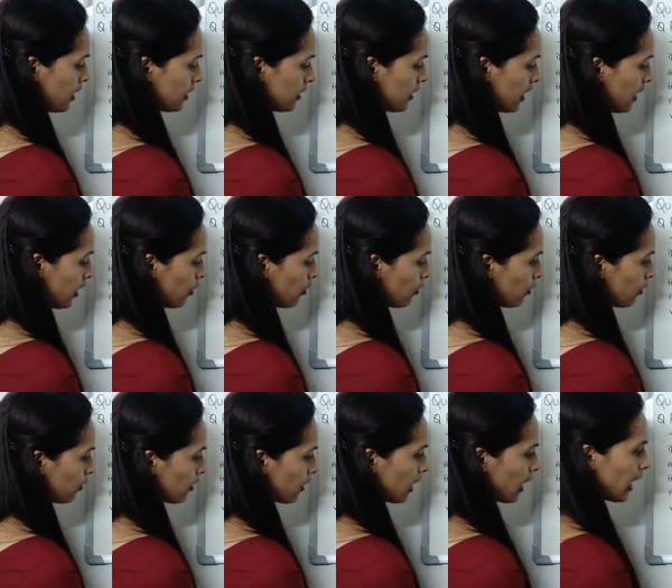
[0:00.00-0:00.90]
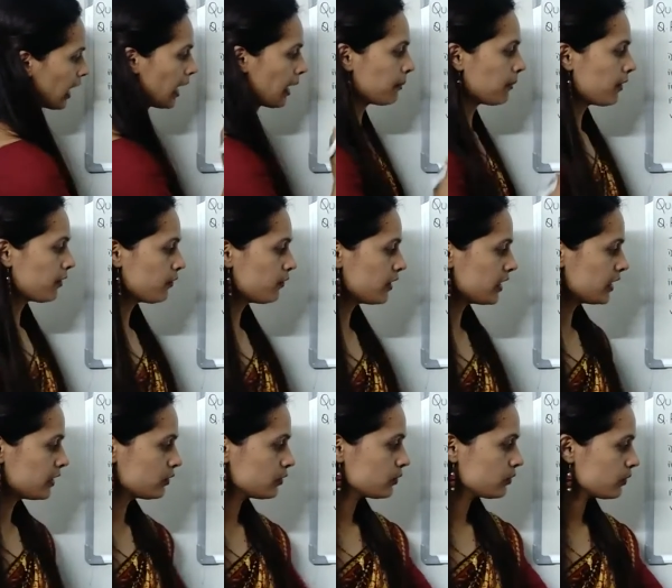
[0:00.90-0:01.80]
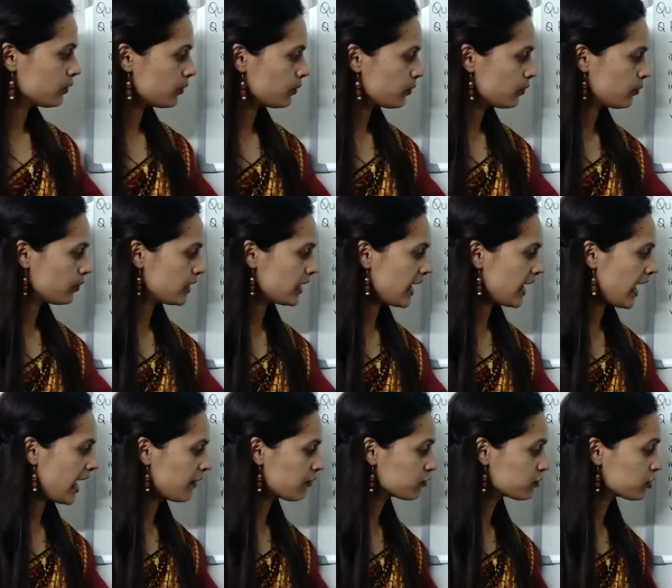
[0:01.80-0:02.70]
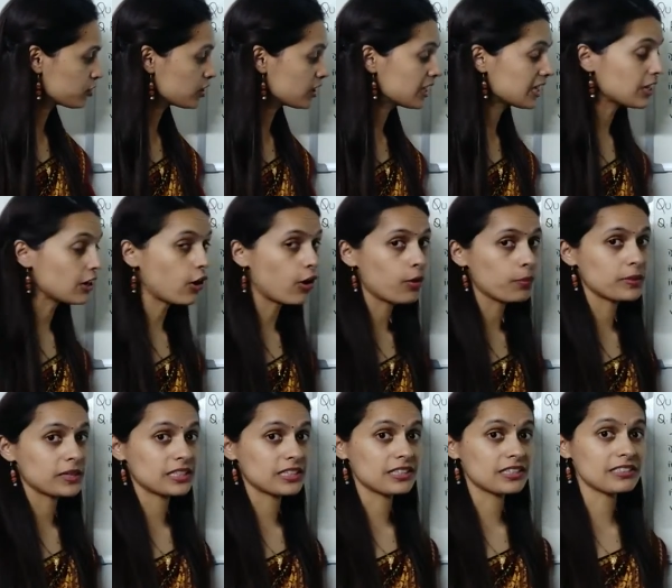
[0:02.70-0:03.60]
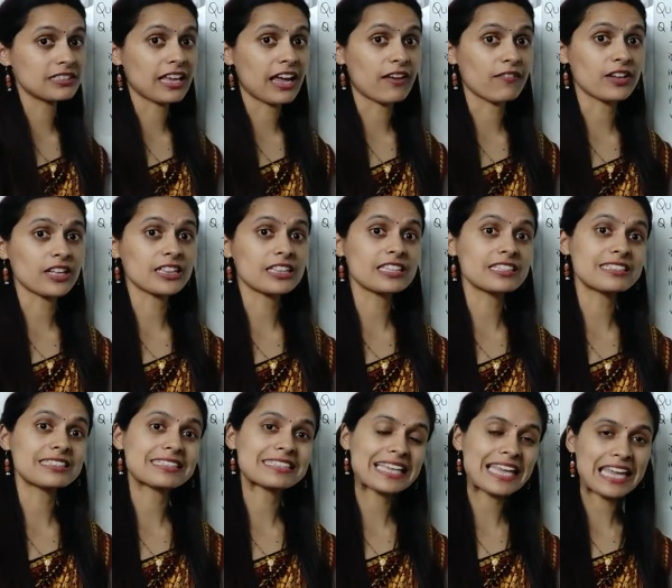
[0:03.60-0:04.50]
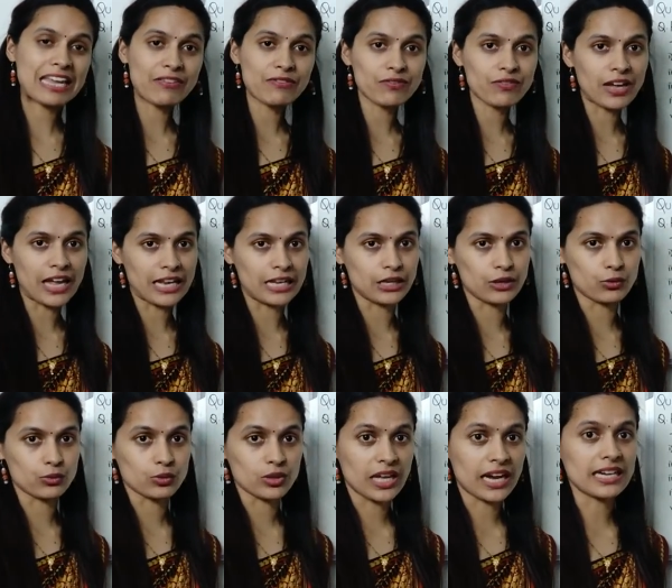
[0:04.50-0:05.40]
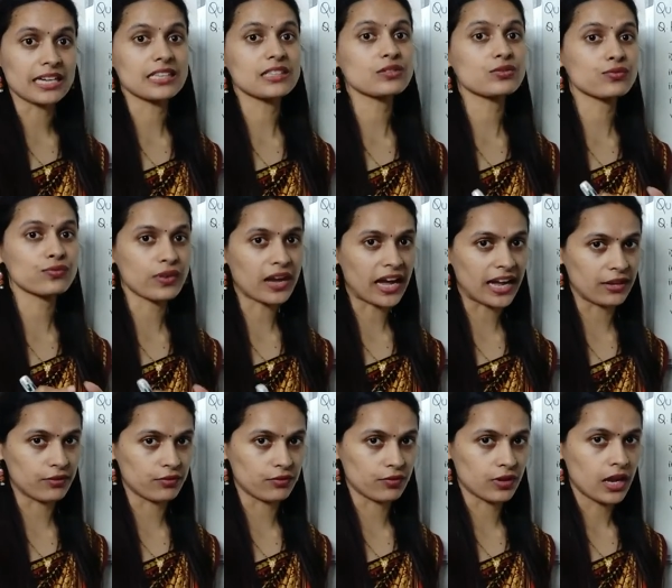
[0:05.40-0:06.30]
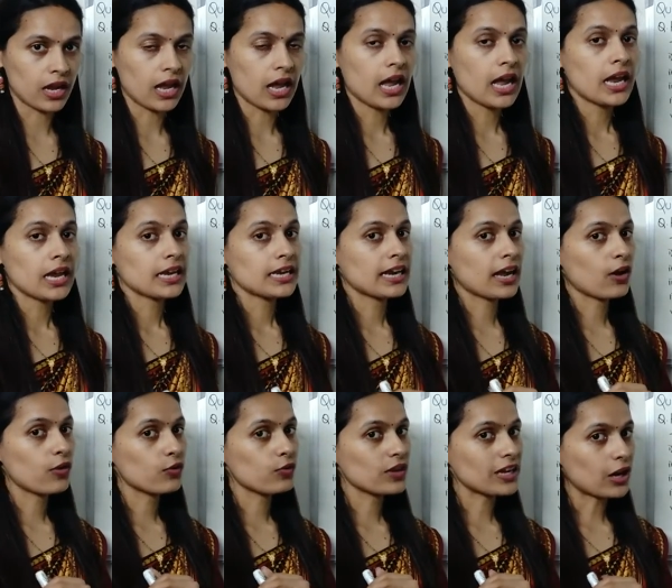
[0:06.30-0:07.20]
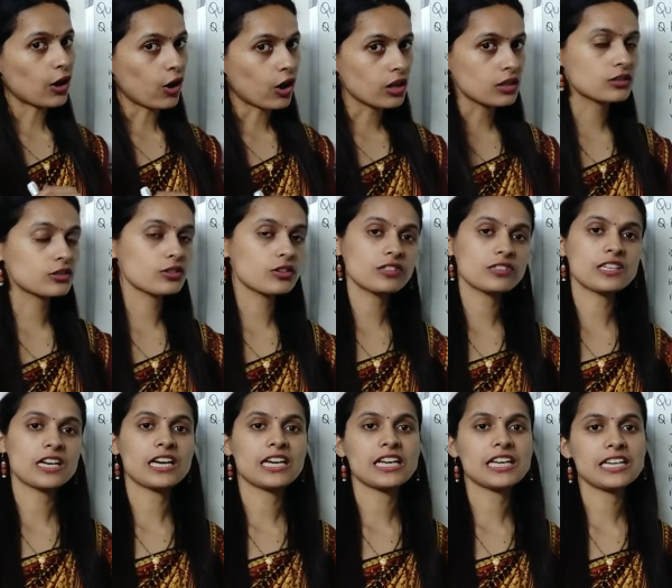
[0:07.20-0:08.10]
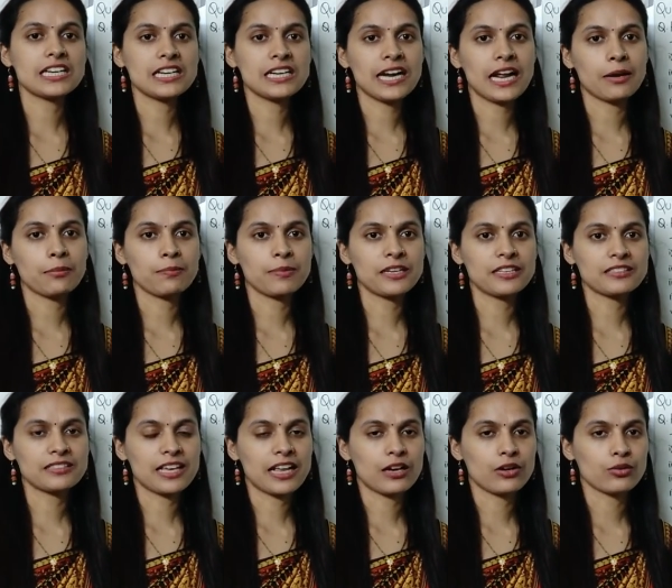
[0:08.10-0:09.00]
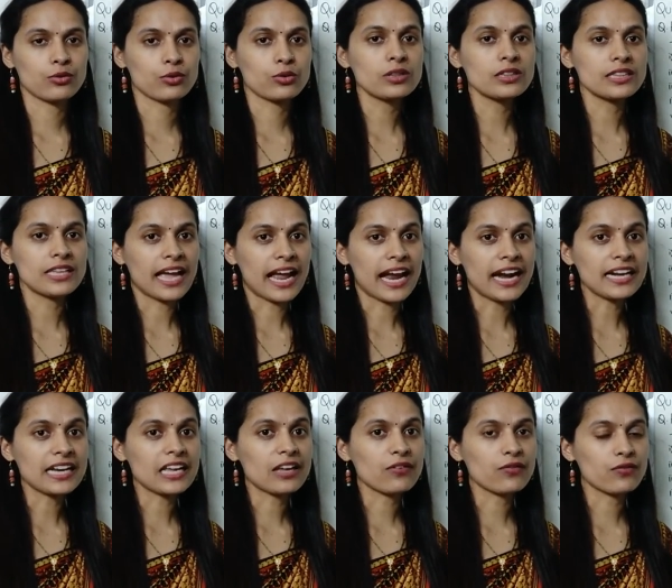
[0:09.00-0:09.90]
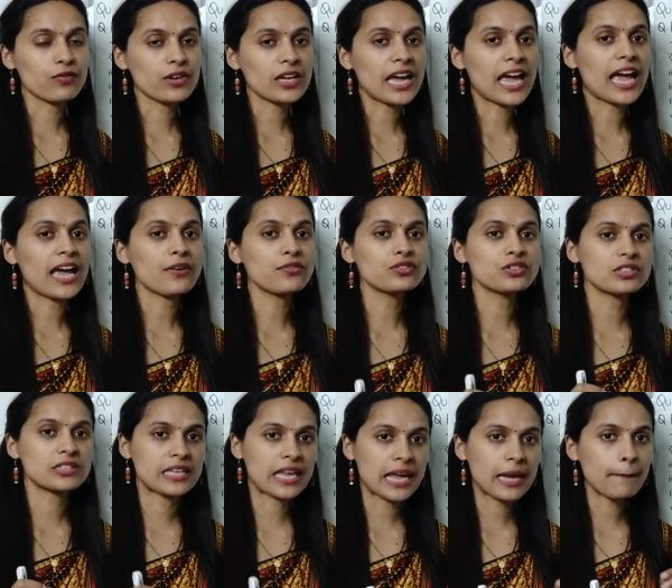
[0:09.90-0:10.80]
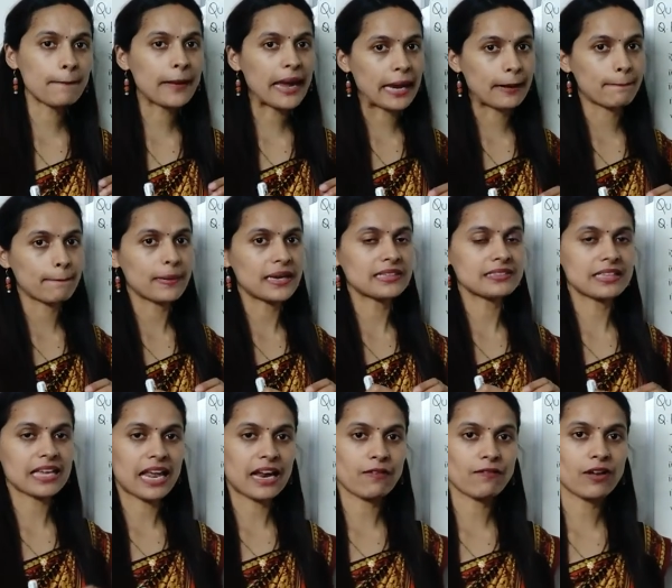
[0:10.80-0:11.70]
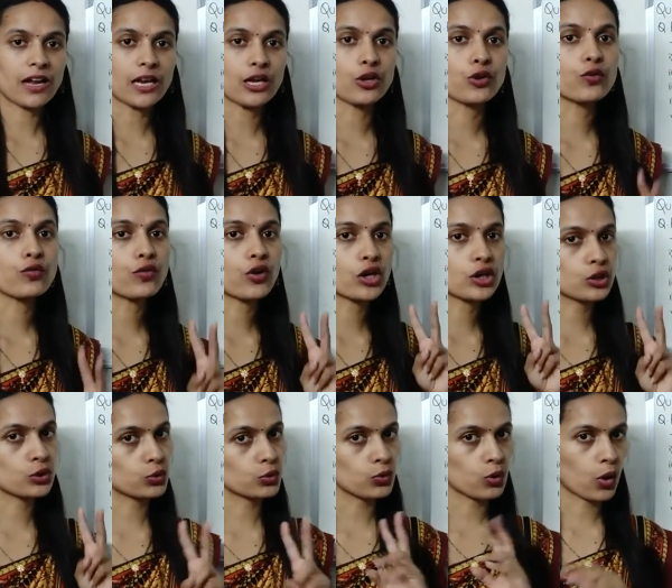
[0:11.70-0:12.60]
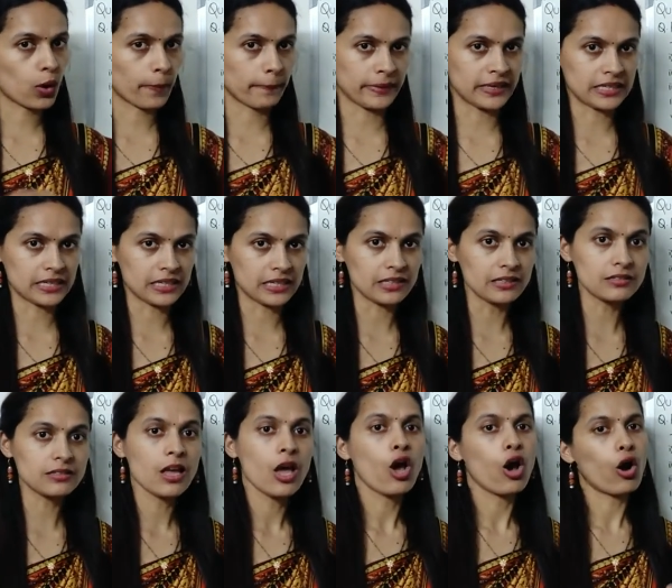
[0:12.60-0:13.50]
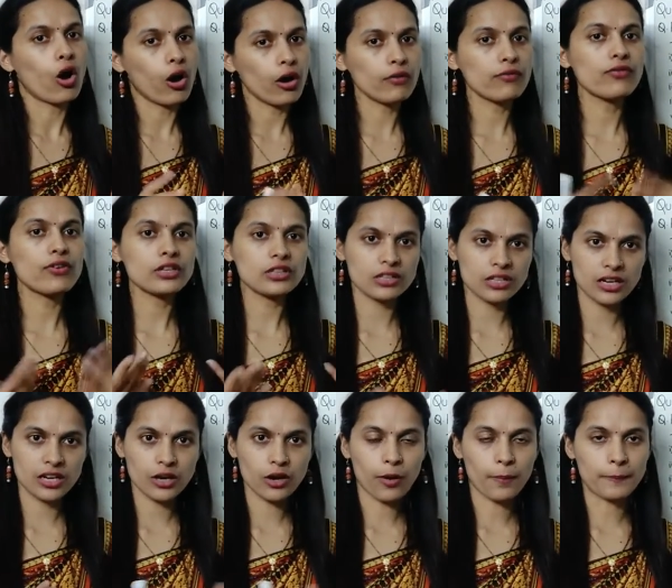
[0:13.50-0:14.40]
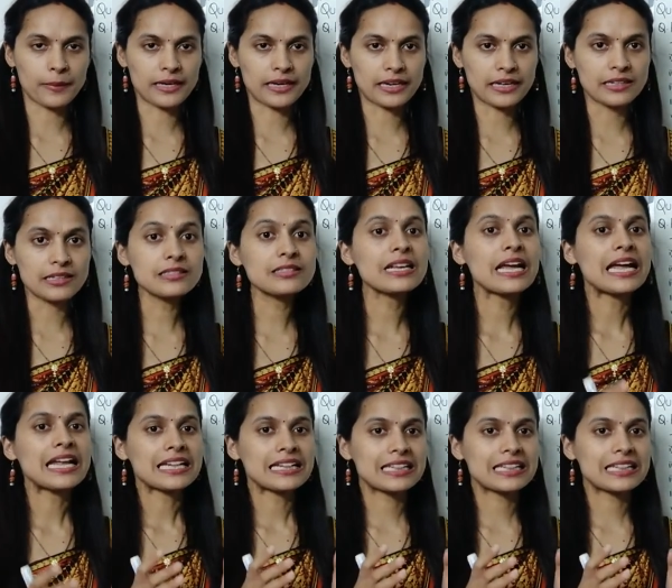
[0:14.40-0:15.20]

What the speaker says: Now above it we have 3 orbitals having the same value, that is 5. Now we also studied in n plus l rule that if we have same n plus l value for 2 orbitals or for 3 orbitals,